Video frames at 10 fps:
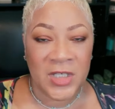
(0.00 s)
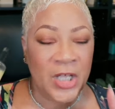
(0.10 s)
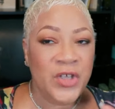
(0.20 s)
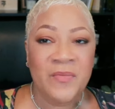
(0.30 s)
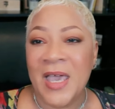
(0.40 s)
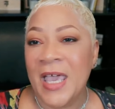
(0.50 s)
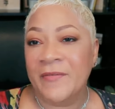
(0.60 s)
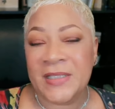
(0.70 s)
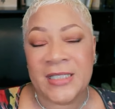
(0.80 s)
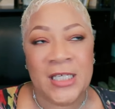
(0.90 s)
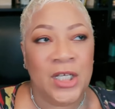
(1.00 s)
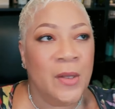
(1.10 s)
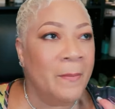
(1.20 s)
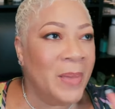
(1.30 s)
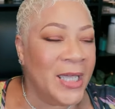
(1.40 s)
Now you may have seen
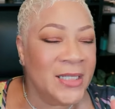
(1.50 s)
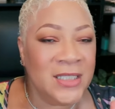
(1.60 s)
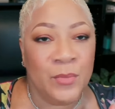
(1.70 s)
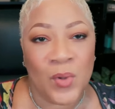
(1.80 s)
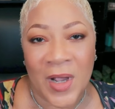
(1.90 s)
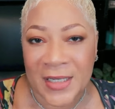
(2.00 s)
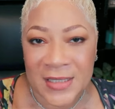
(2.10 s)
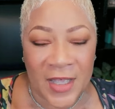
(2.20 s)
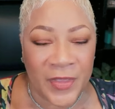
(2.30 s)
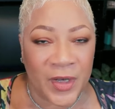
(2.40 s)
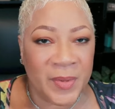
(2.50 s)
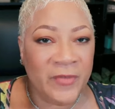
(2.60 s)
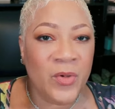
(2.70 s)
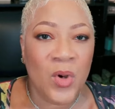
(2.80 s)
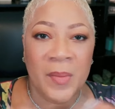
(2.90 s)
biotin products out there
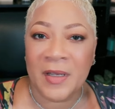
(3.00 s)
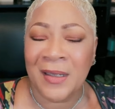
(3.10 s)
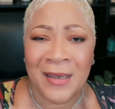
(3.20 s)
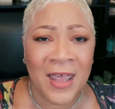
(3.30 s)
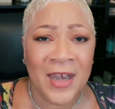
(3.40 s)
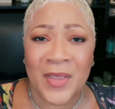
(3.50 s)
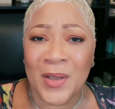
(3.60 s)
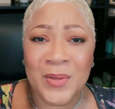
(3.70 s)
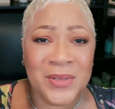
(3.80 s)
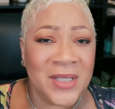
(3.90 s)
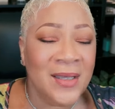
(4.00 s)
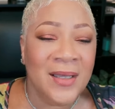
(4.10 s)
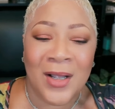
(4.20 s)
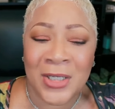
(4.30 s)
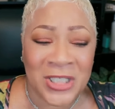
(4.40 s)
before, but a lot of those
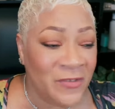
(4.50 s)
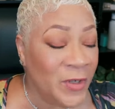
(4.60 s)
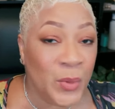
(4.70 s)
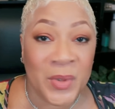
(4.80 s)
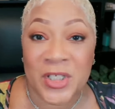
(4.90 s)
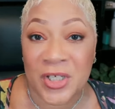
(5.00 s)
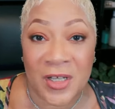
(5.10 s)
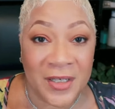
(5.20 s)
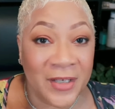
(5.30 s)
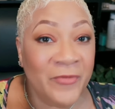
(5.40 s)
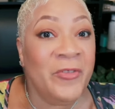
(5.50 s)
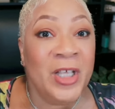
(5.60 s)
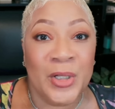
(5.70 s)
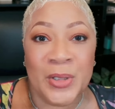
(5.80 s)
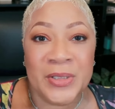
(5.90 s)
are just filled with junk,
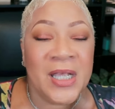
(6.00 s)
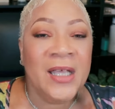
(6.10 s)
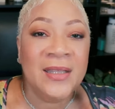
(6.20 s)
fillers.